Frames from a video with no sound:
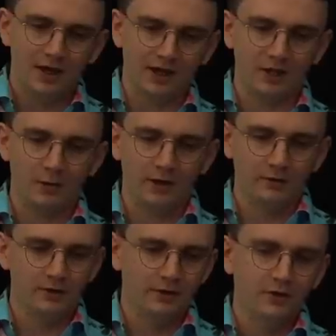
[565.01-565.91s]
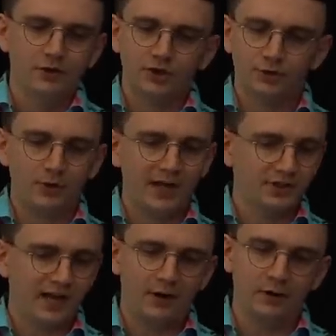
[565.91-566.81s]
and I quote,
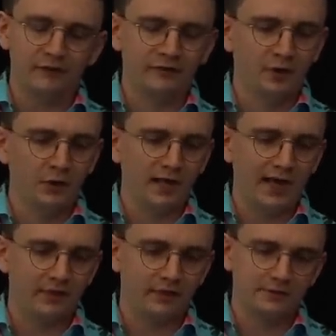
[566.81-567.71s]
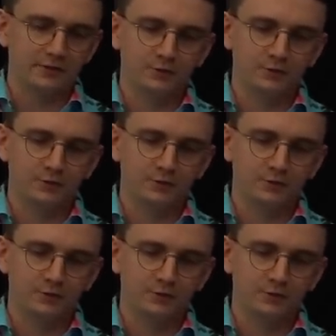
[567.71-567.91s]
stretched out at full length,